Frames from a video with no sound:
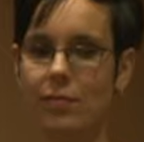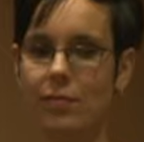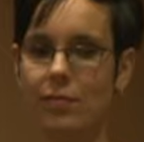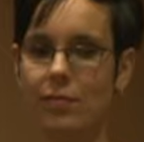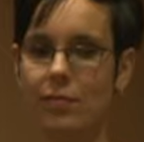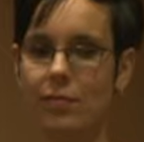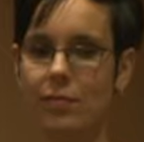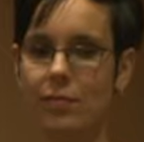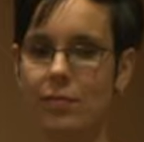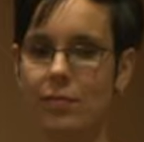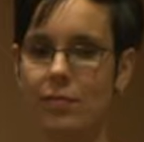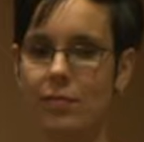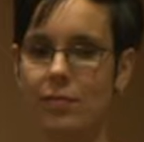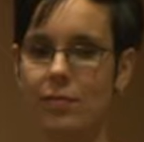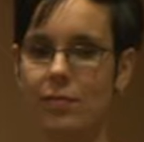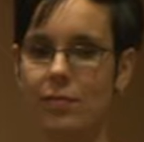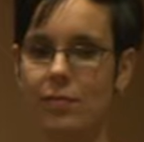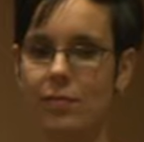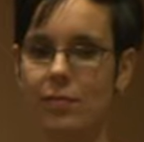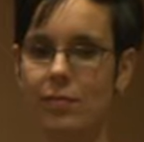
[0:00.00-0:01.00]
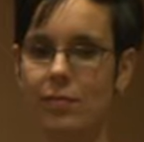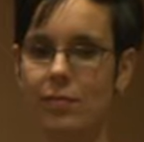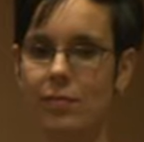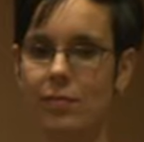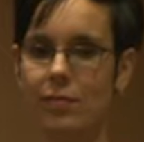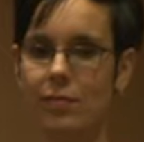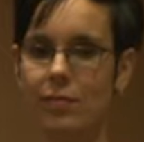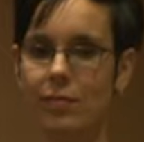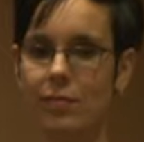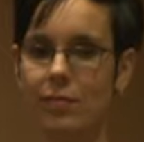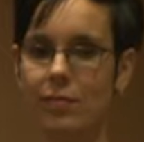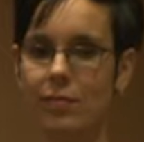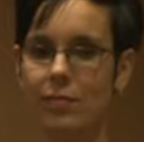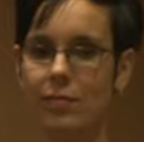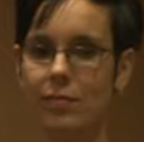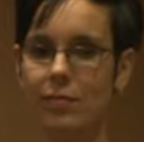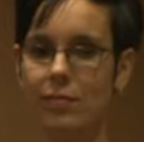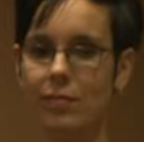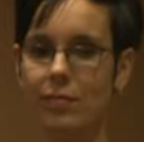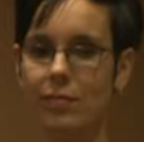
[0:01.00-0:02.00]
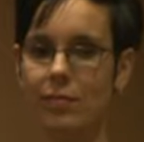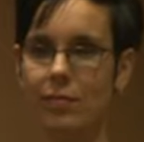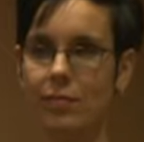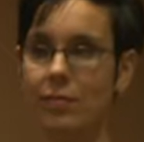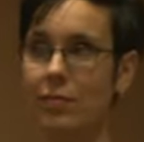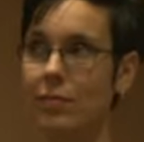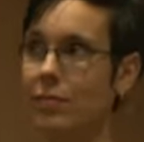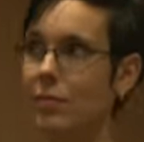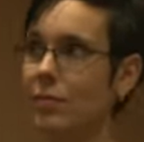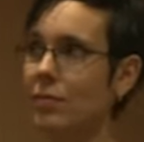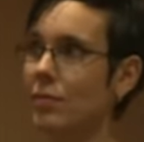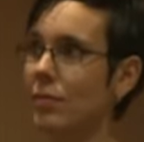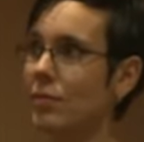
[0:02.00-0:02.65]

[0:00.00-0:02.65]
[no speech]